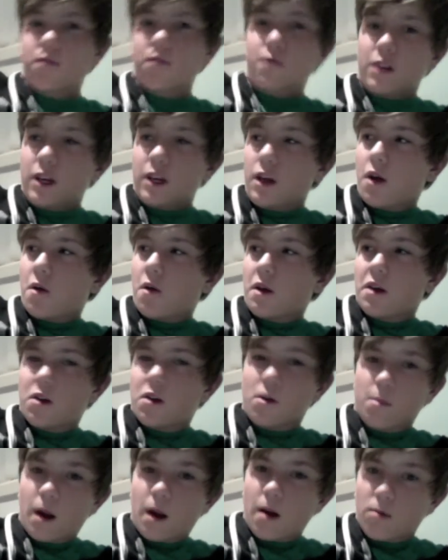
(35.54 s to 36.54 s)
videoing
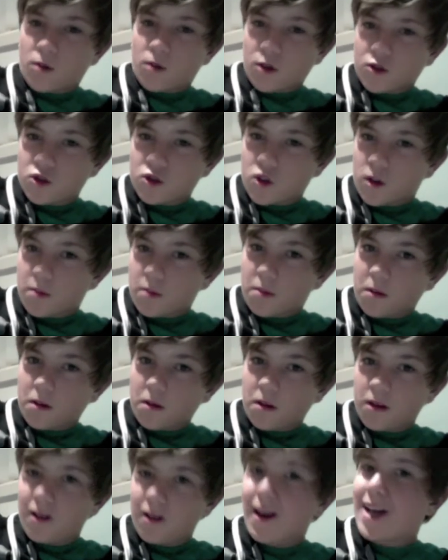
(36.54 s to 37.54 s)
on my road trip?
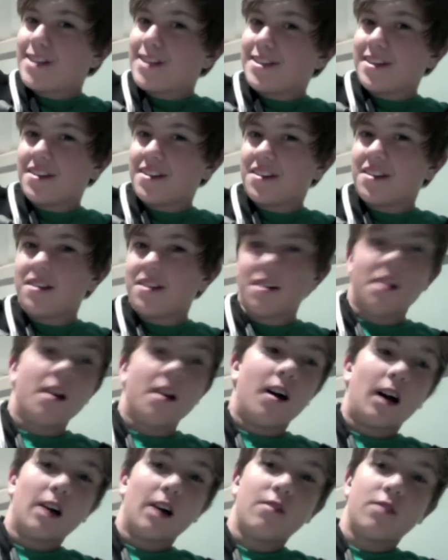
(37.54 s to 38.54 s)
I did.
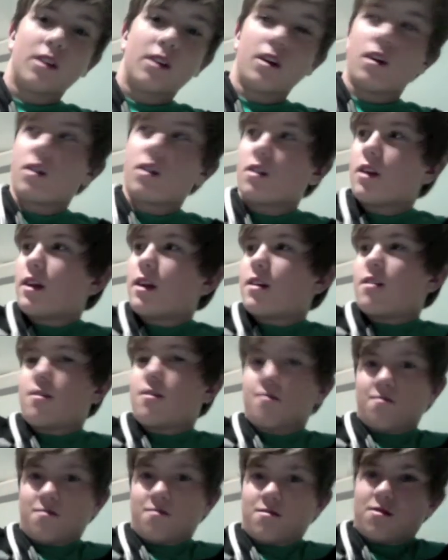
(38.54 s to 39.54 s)
I videoed like
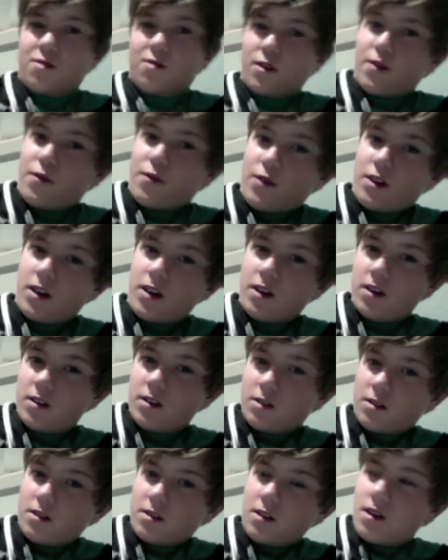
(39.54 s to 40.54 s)
three
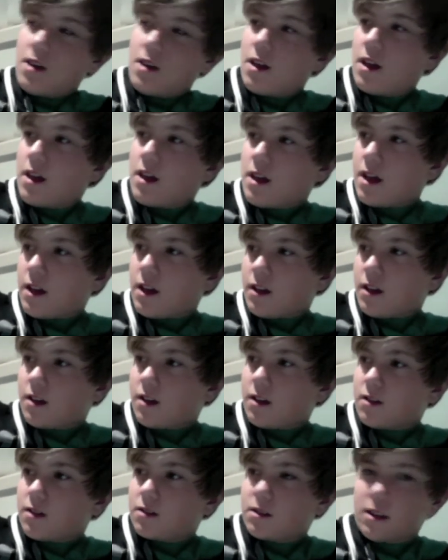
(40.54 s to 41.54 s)
videos
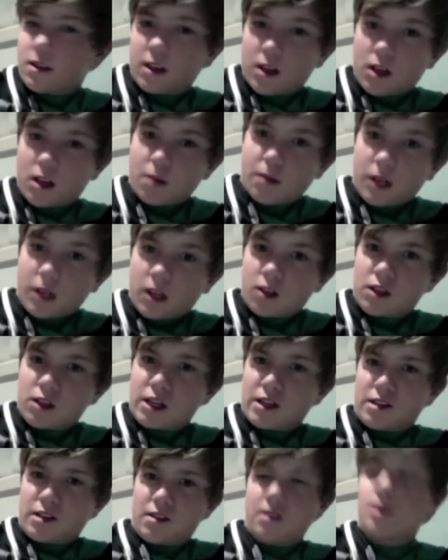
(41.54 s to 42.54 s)
and they're coming
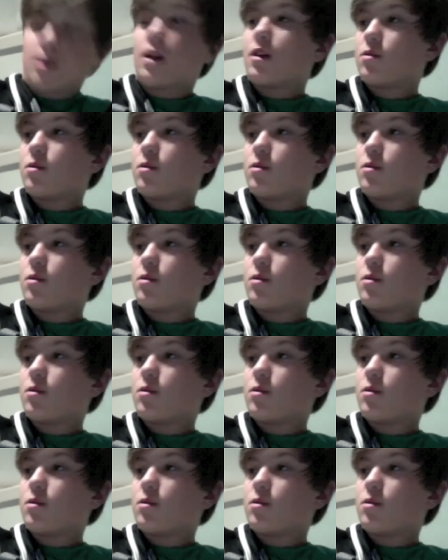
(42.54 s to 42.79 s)
like next